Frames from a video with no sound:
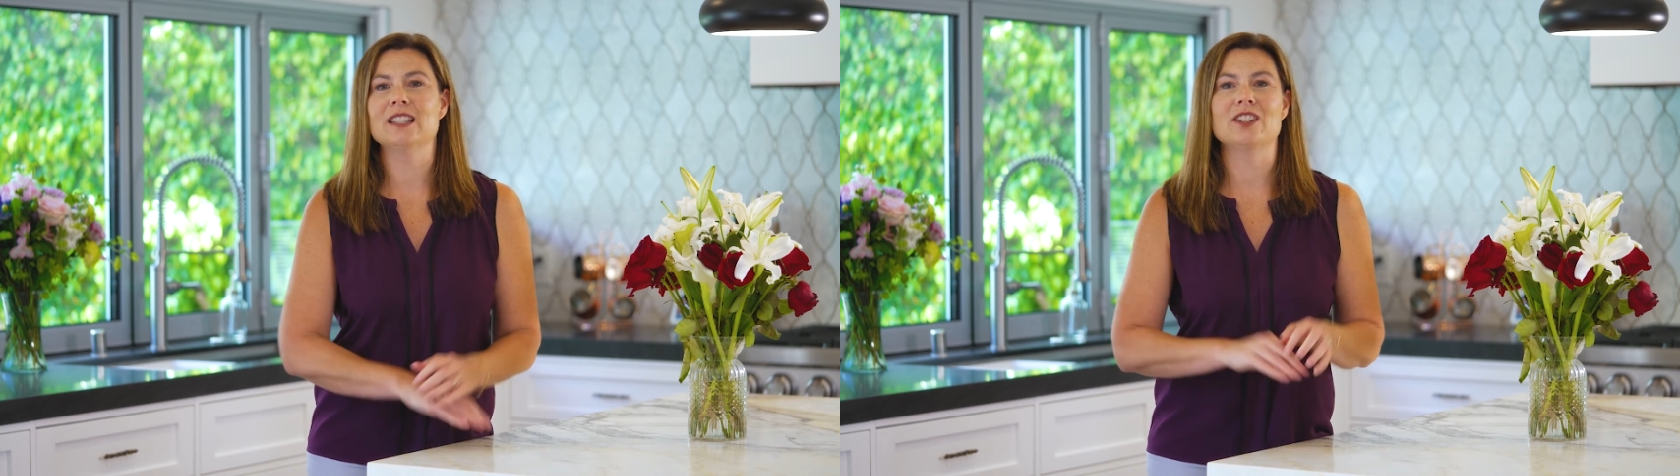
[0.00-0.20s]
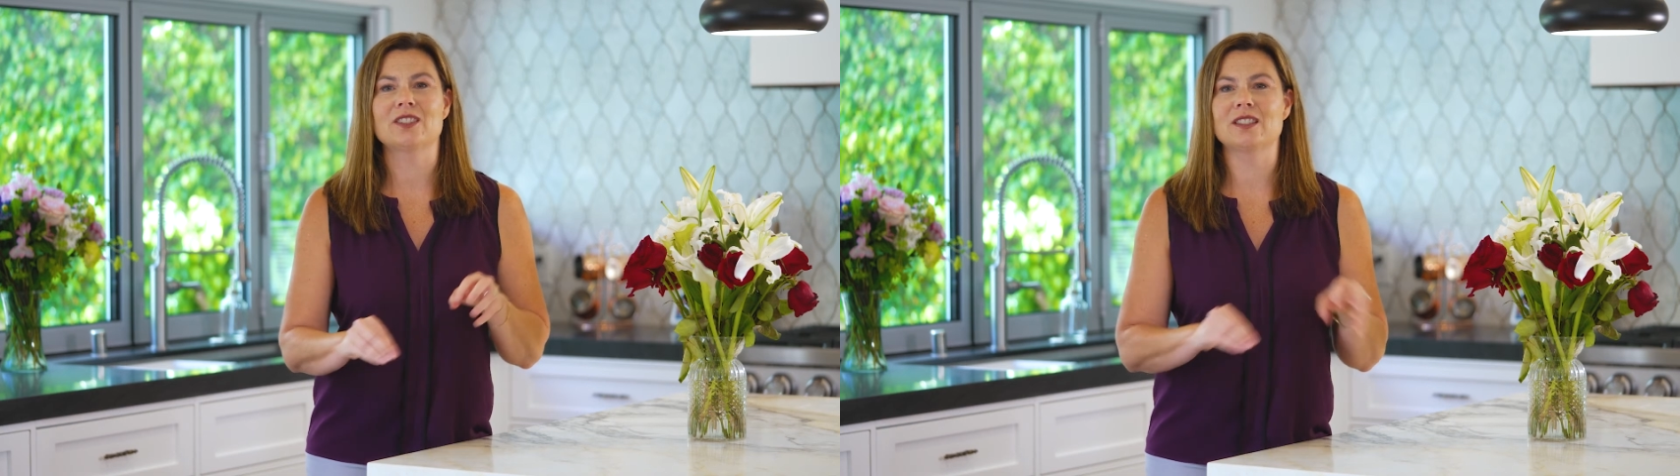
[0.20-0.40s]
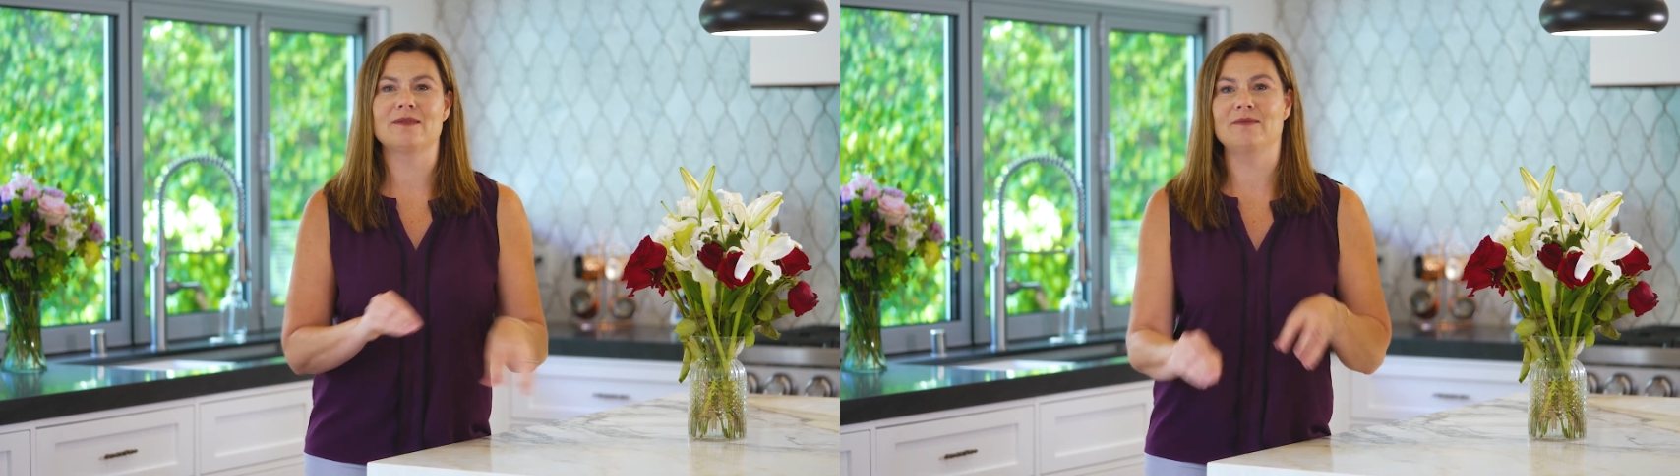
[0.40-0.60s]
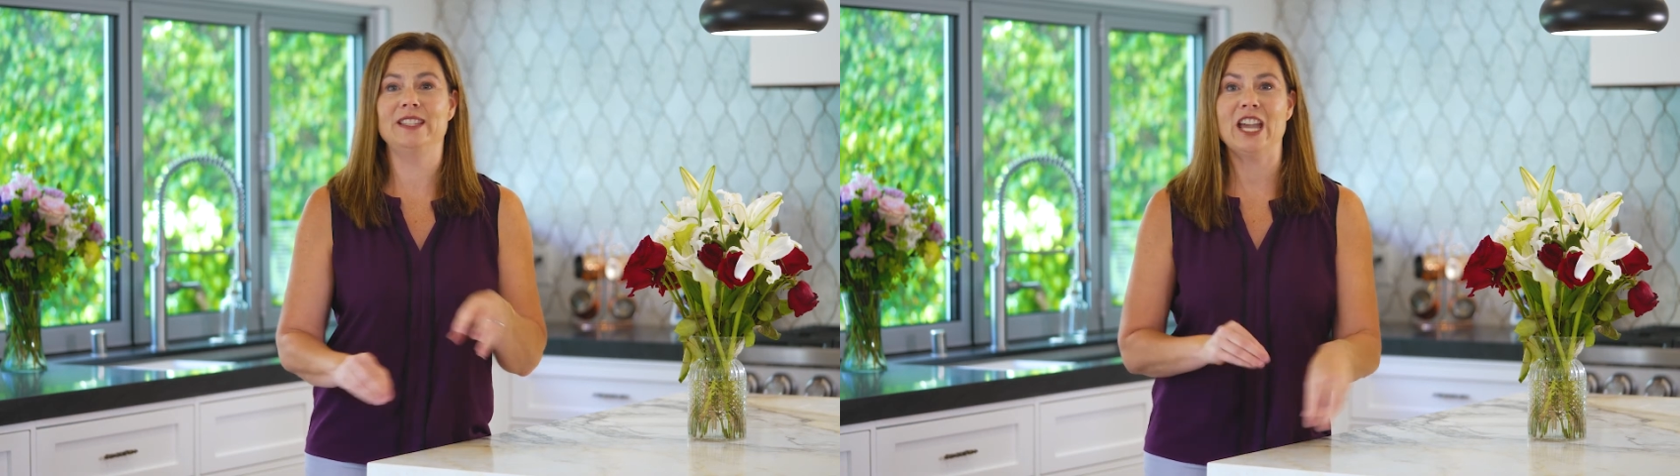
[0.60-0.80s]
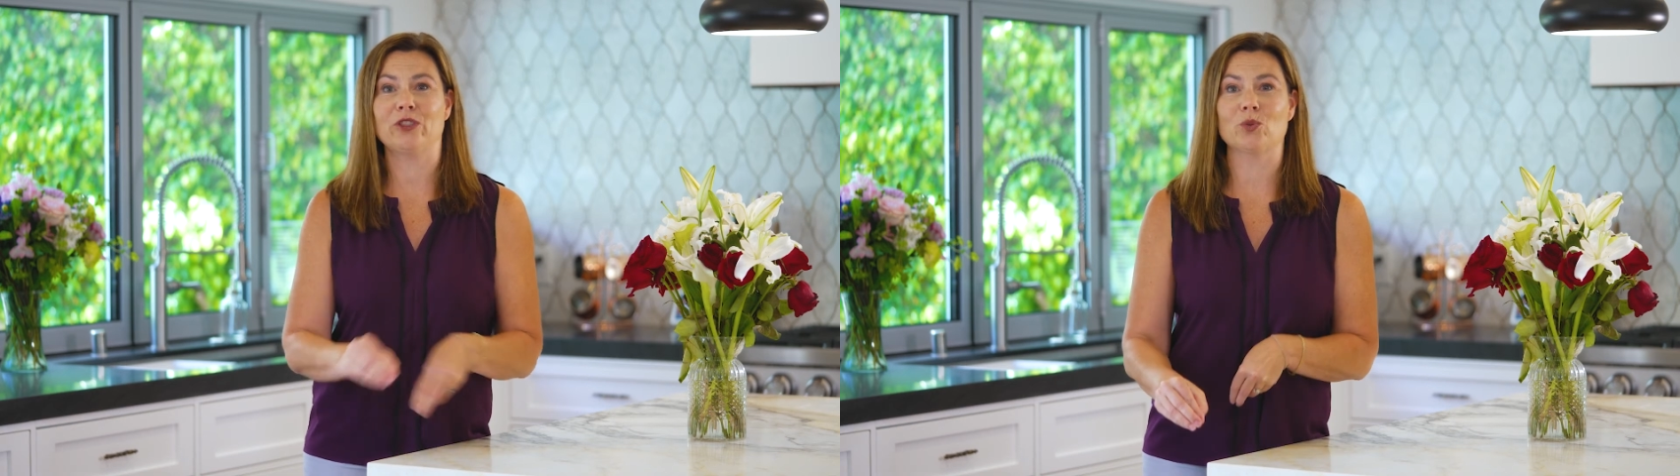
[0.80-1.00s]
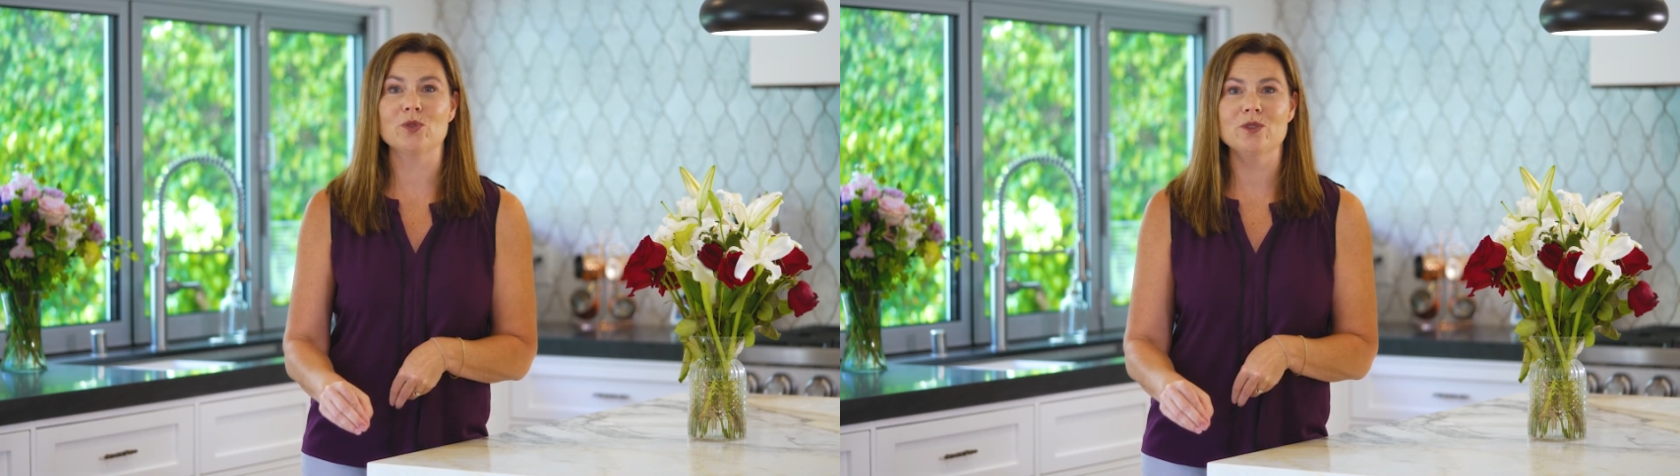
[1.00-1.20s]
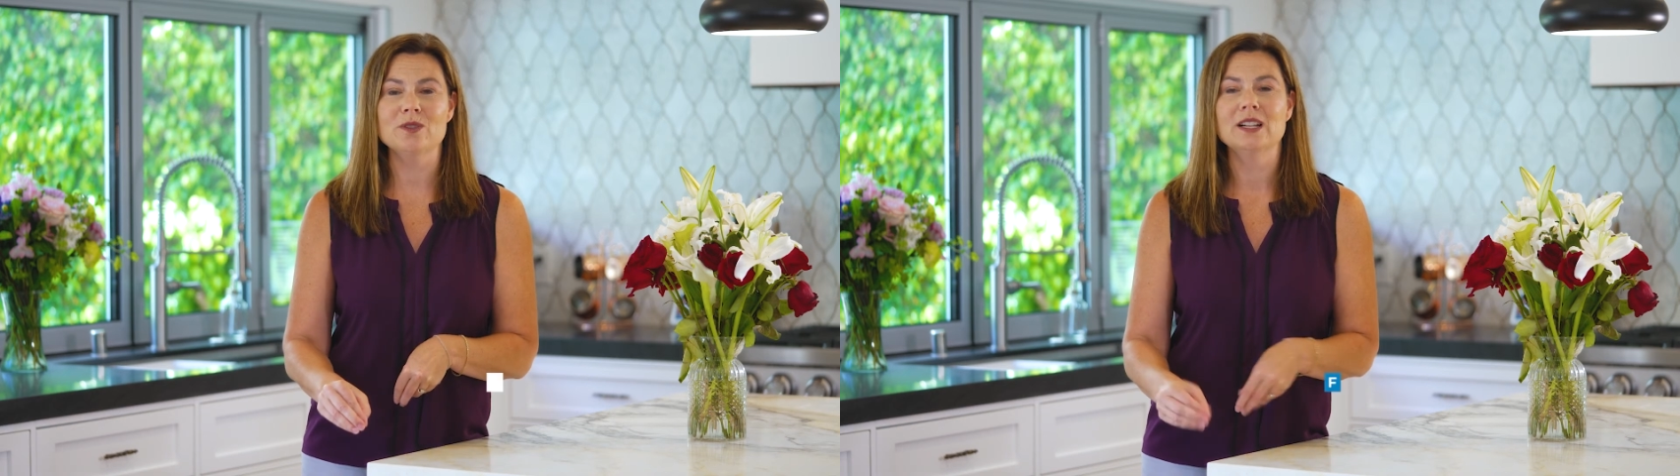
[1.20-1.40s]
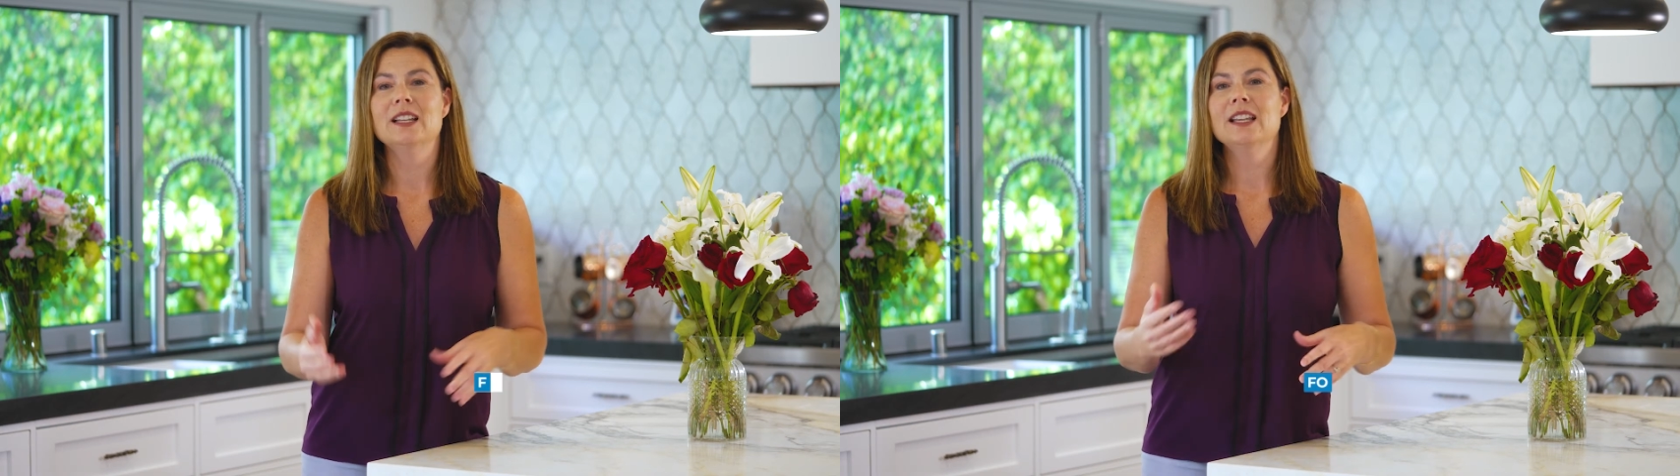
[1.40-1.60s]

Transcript: to just get through,